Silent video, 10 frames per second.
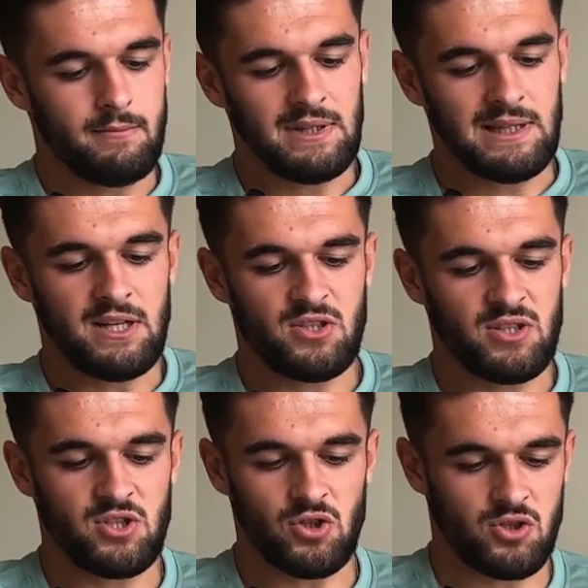
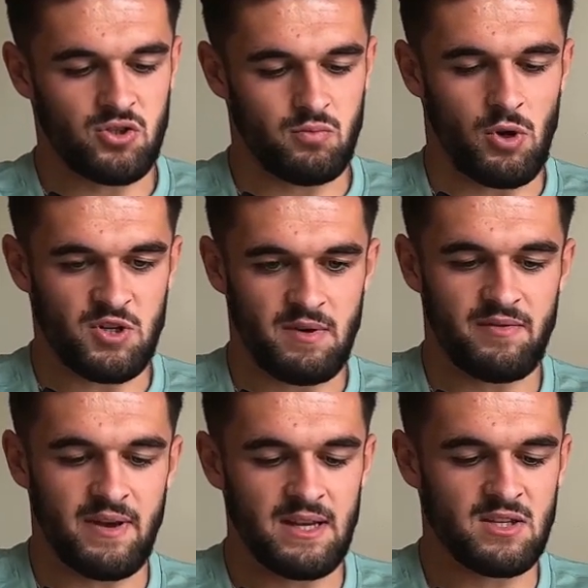Literally just wash my
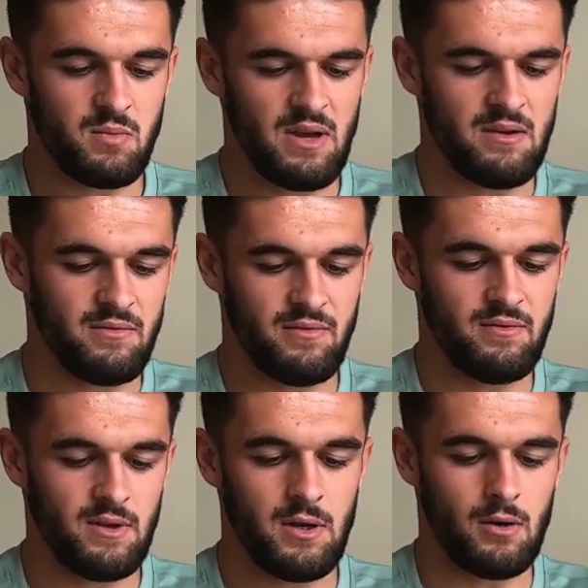face with,
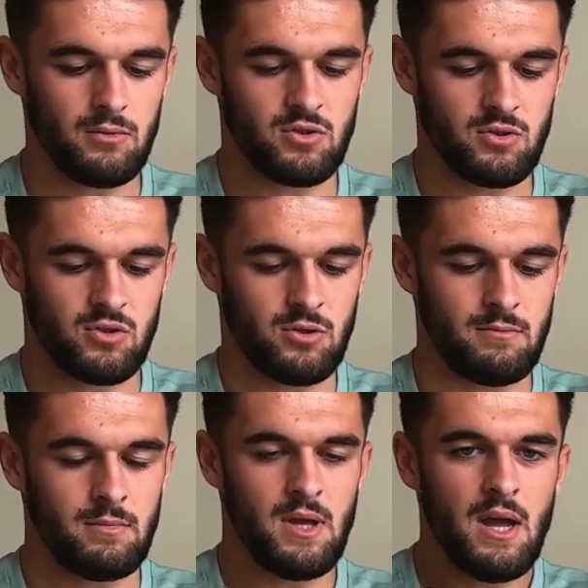just some